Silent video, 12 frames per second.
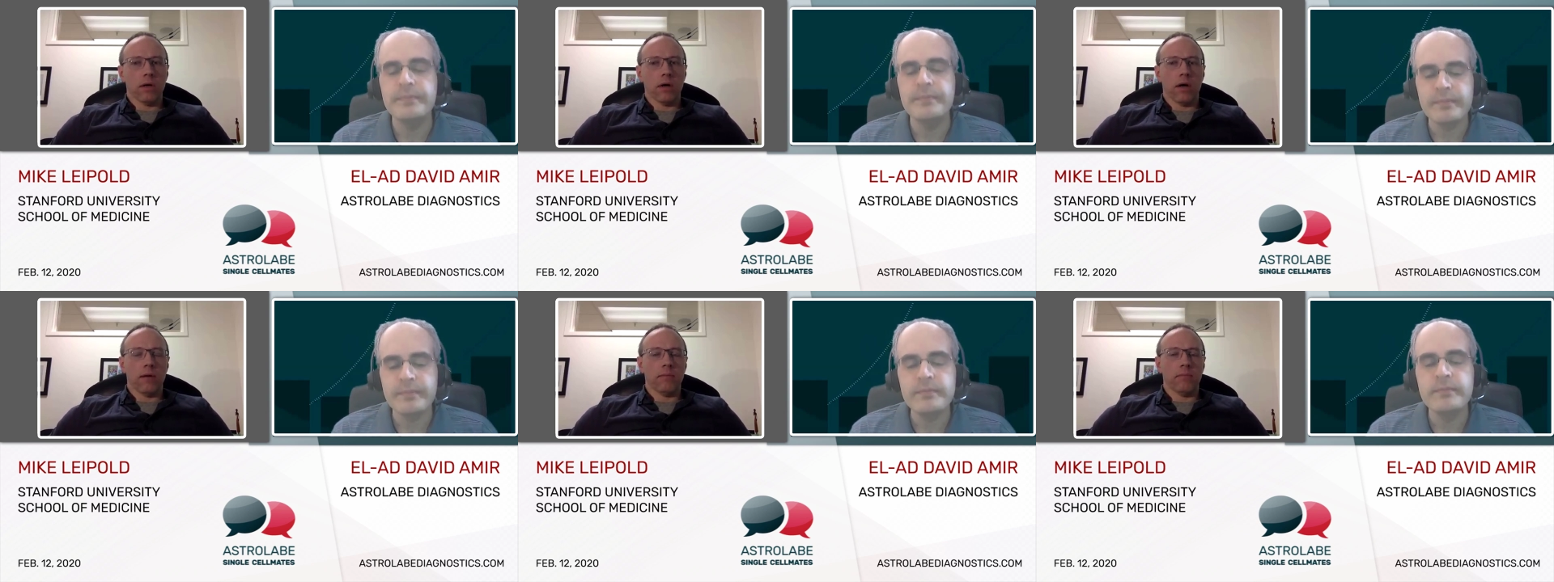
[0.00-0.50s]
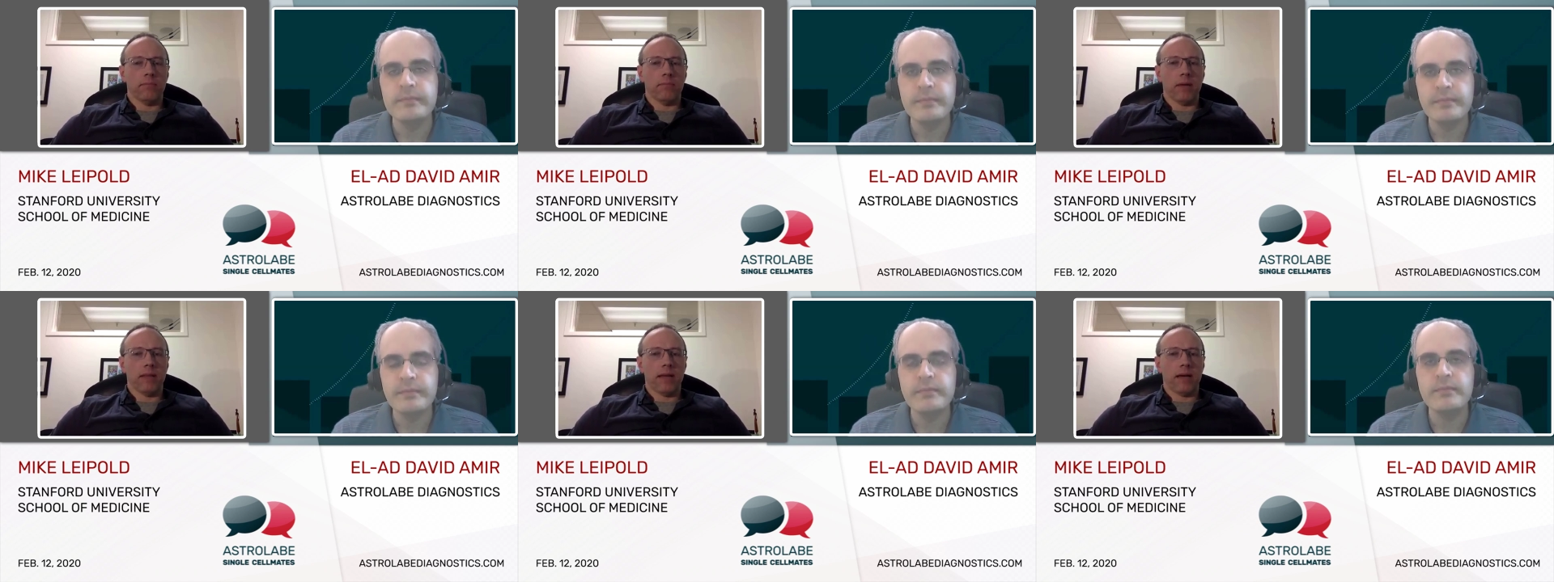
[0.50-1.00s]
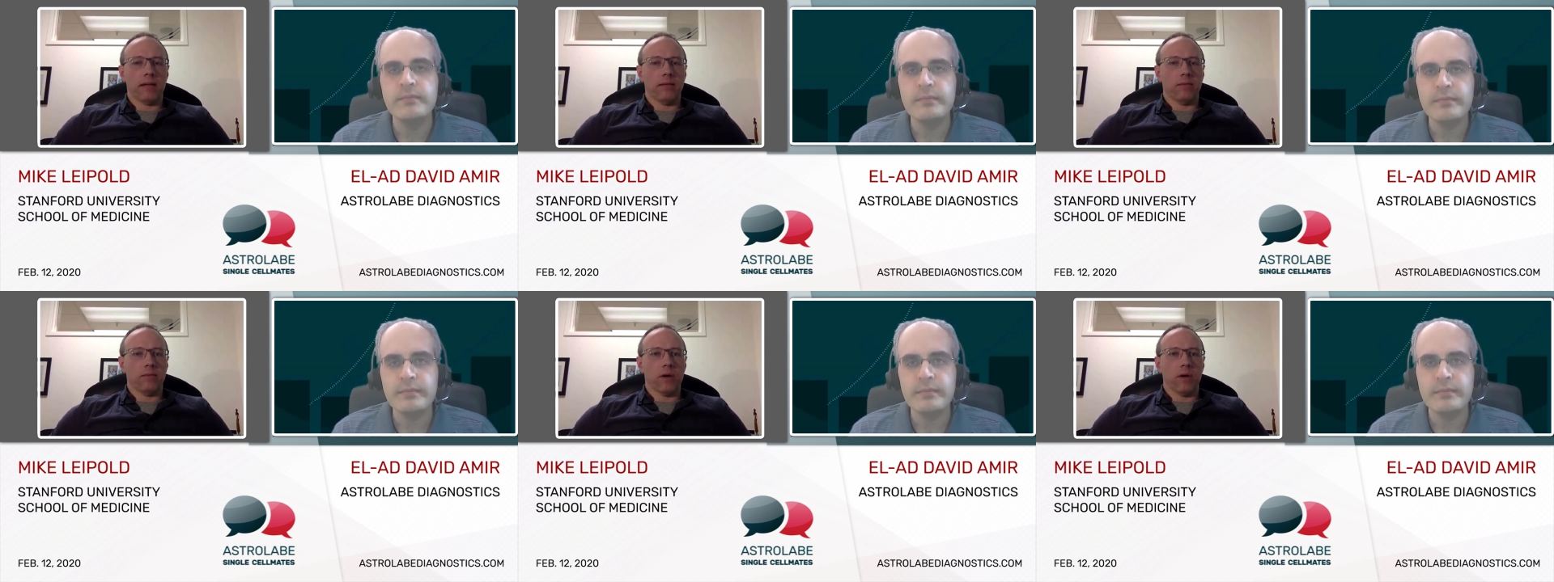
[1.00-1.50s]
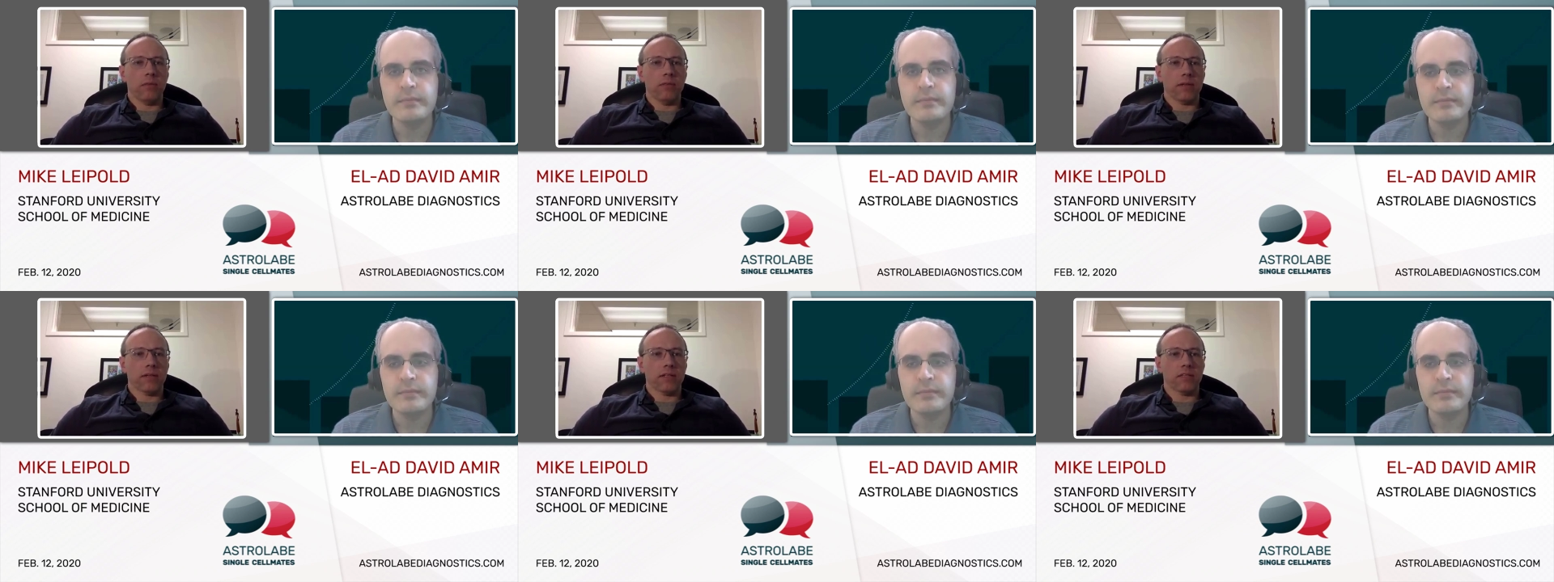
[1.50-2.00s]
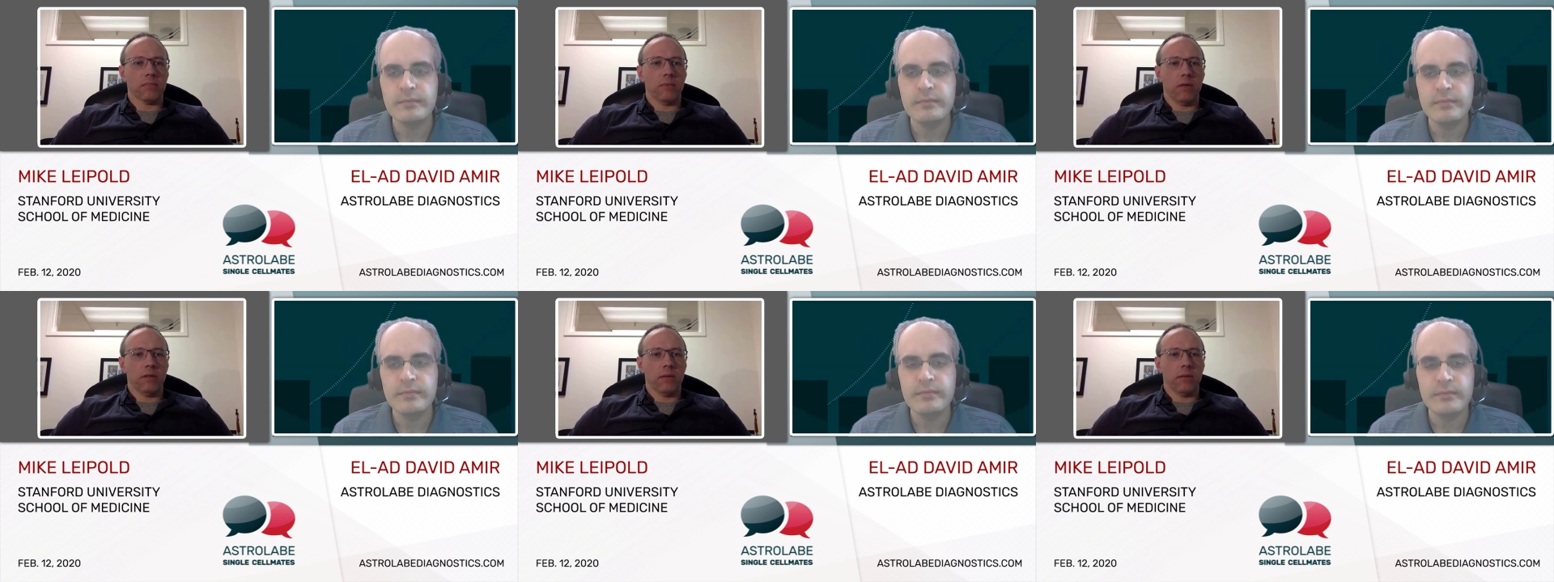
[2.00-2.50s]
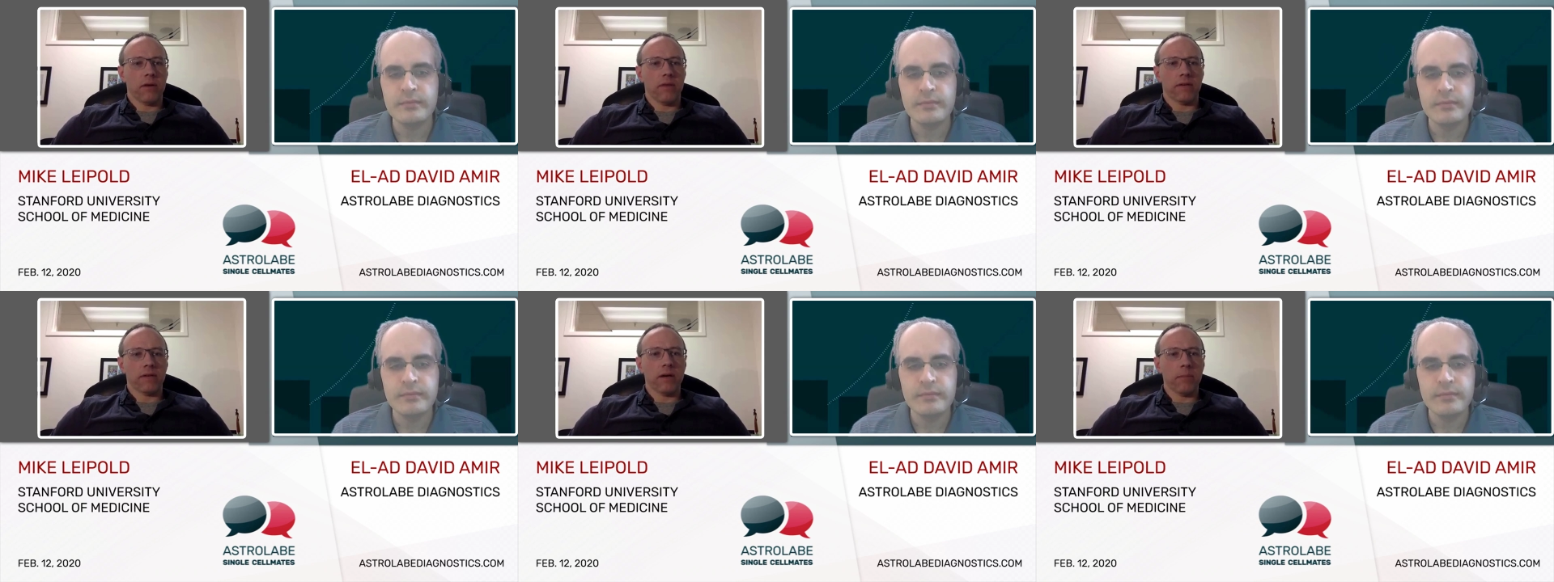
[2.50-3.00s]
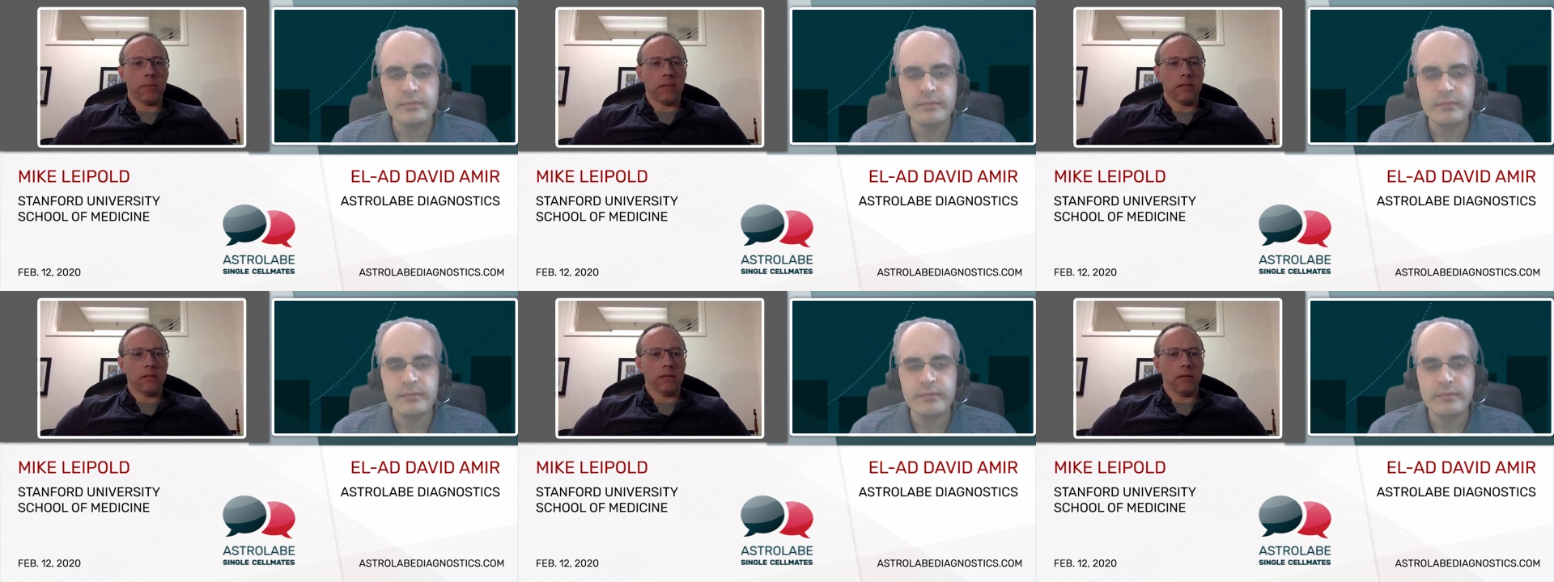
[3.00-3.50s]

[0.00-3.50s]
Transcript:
Speaker 1: Um, by that, we're almost like a small nonprofit company.